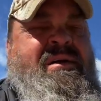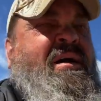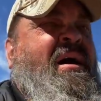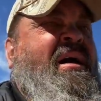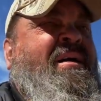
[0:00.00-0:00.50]

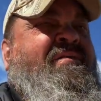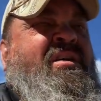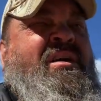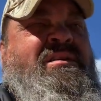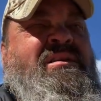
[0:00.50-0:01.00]
I have an
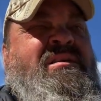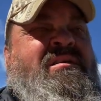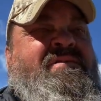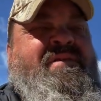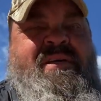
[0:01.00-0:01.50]
idea
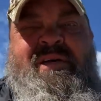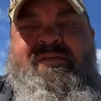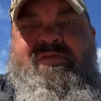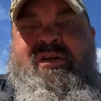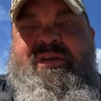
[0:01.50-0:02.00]
of
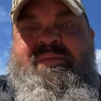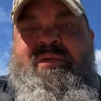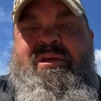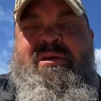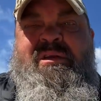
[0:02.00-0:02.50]
wanting to
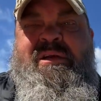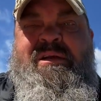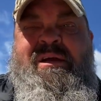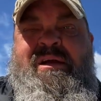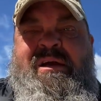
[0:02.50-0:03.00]
put a
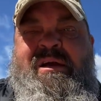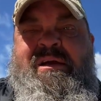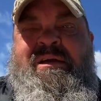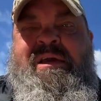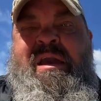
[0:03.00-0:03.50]
like
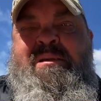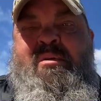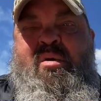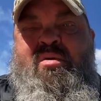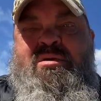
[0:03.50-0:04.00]

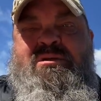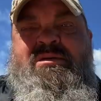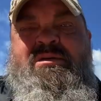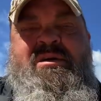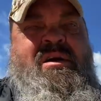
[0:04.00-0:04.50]
camo
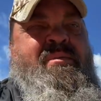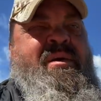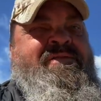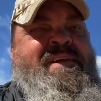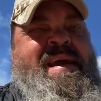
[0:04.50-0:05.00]
on
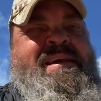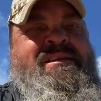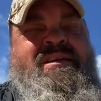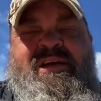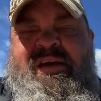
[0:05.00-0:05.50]
my van.
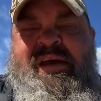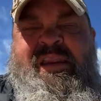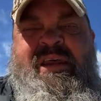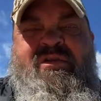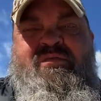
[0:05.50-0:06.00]

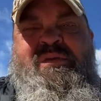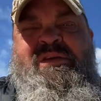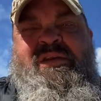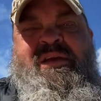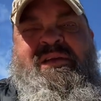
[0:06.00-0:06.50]
And I don't
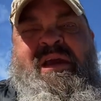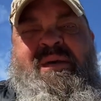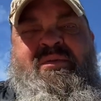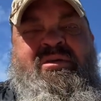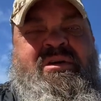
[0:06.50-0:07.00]
mean like
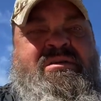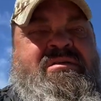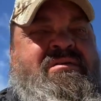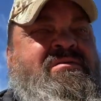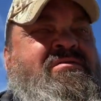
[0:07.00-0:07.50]
camel, like
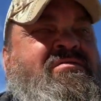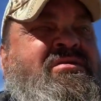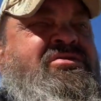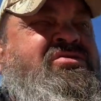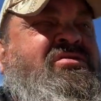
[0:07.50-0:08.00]
a
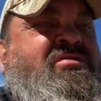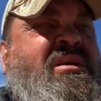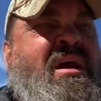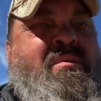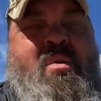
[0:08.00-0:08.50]
traditional
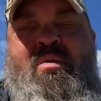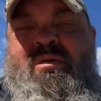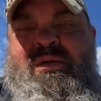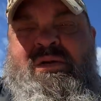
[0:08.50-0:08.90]
camel.